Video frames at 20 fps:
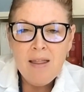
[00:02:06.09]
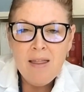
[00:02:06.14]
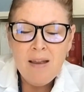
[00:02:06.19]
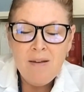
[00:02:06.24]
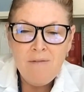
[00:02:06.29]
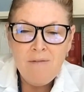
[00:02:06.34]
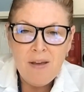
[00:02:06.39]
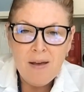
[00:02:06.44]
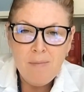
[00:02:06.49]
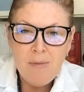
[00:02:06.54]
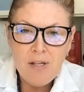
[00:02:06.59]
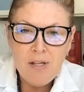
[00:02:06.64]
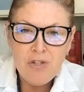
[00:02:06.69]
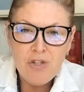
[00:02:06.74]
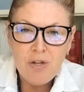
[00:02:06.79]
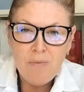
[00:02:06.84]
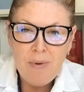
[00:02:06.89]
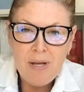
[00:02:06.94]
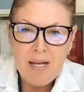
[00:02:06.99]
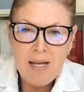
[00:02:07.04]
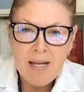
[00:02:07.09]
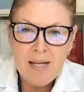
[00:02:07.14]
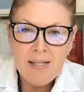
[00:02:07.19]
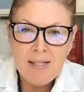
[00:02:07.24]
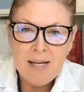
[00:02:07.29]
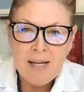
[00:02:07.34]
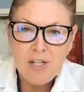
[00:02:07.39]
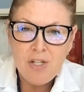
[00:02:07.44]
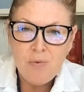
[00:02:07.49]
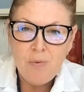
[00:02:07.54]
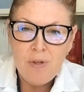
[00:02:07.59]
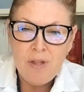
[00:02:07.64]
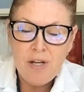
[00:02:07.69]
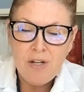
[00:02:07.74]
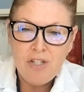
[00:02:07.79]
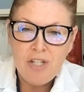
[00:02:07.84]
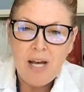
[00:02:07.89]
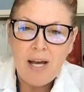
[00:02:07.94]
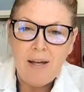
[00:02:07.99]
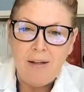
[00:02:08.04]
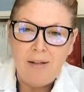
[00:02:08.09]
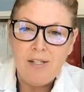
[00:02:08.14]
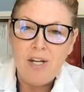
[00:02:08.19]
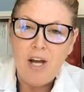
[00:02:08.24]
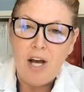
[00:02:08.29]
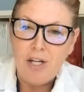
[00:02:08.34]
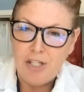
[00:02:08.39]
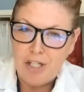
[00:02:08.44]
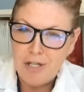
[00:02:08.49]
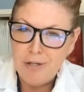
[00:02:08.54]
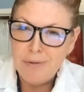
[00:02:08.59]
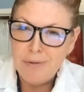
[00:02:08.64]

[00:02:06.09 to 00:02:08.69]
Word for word: then families should be in touch with their child's doctor.